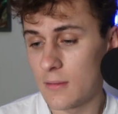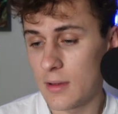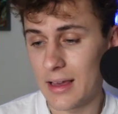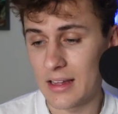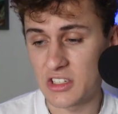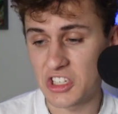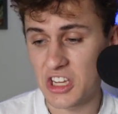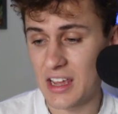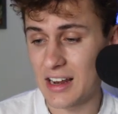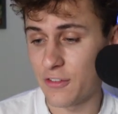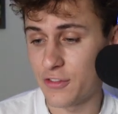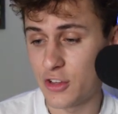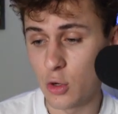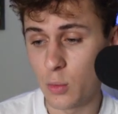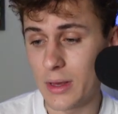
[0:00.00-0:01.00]
It's in a
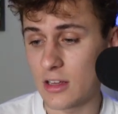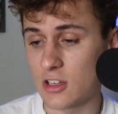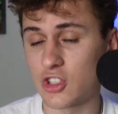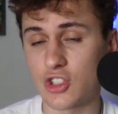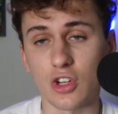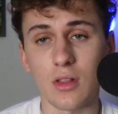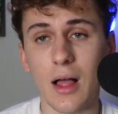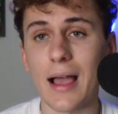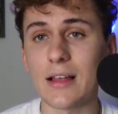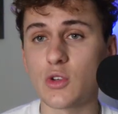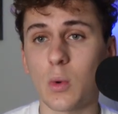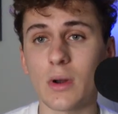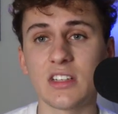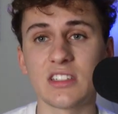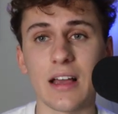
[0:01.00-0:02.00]
few weeks, July
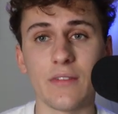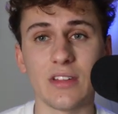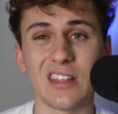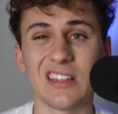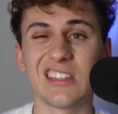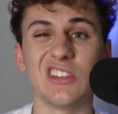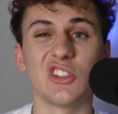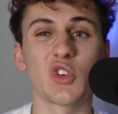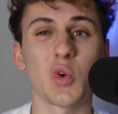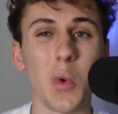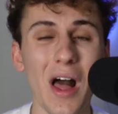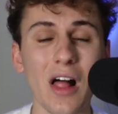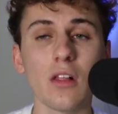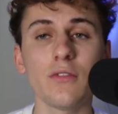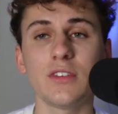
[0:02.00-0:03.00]
27th. It's in
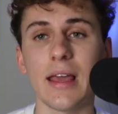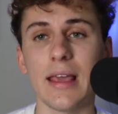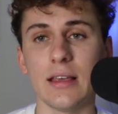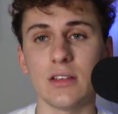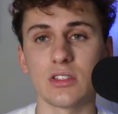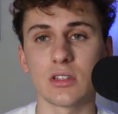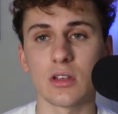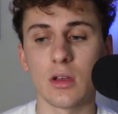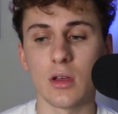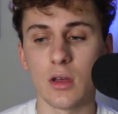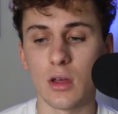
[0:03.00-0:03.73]
12 days.